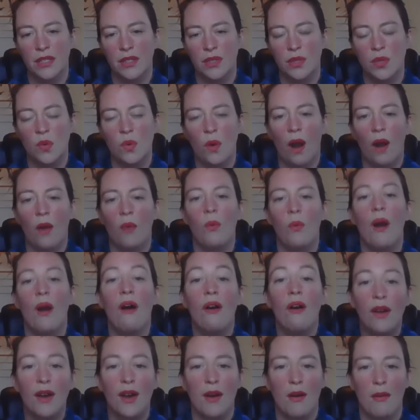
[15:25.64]
you are
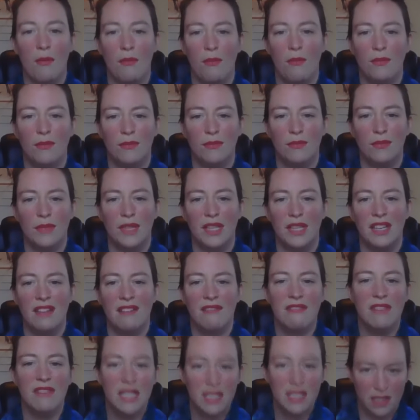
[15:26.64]
welcome
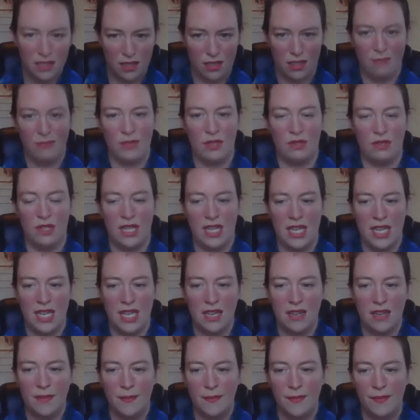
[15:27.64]
in this
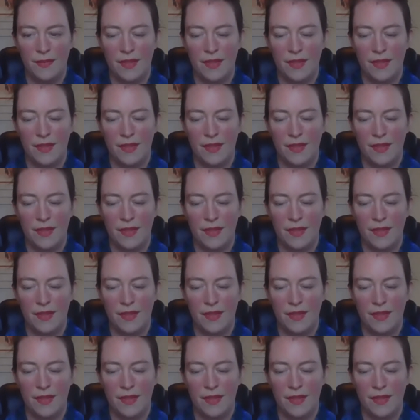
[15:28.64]
community,